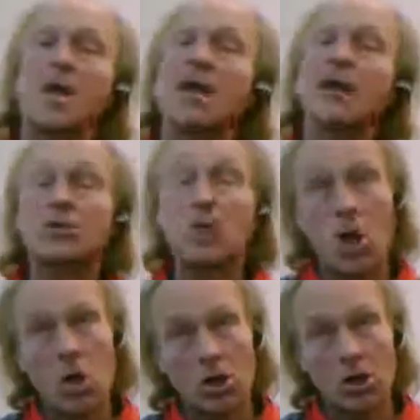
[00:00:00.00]

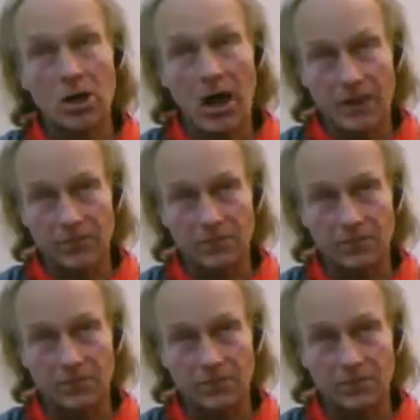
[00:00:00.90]
Eternal life
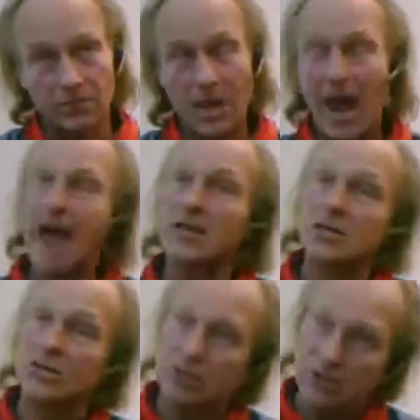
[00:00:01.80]

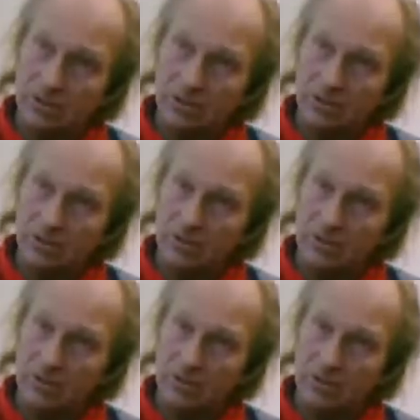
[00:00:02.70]
as Christians,
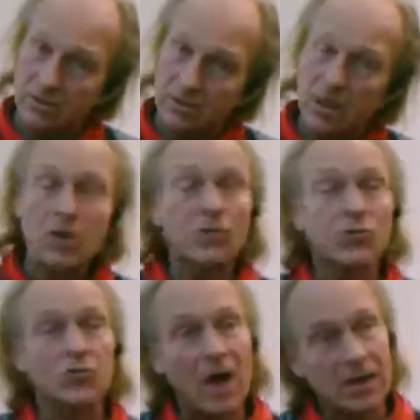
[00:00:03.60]

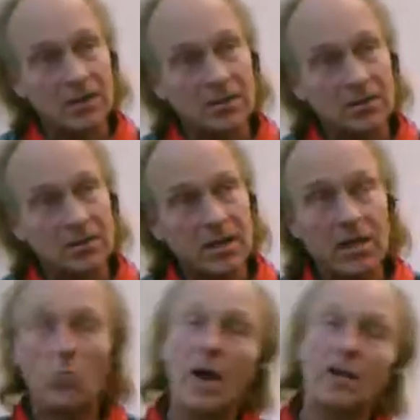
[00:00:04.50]
united
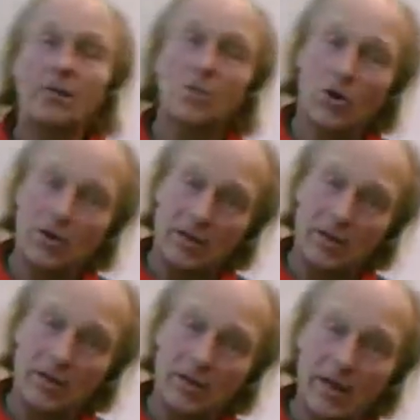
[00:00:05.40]
in one body,
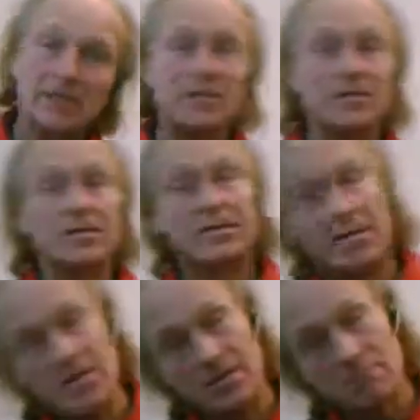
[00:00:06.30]
that is the
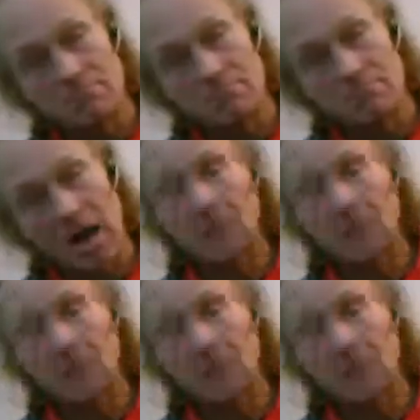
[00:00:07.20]
theme,